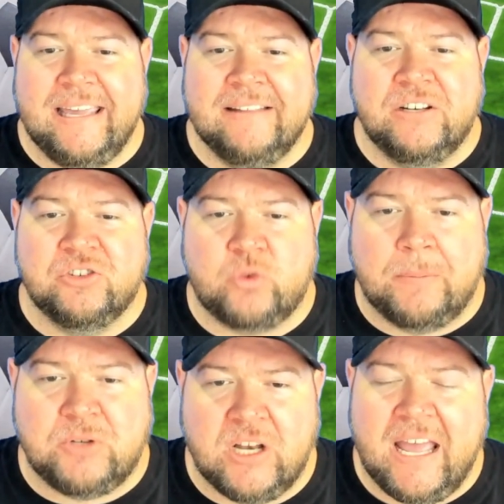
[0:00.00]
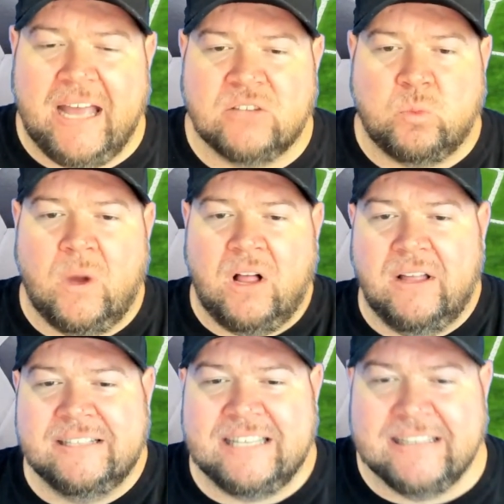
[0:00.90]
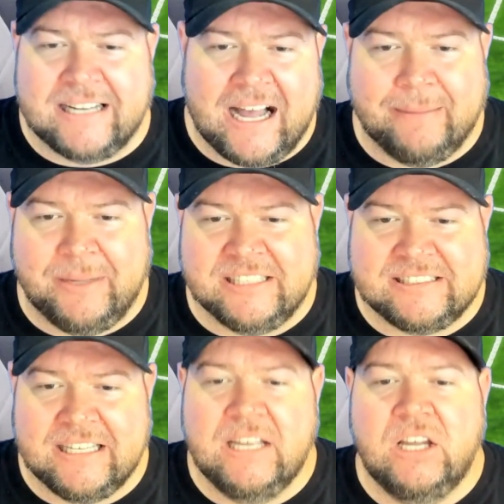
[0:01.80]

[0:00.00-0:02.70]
in the description as well as in the comments.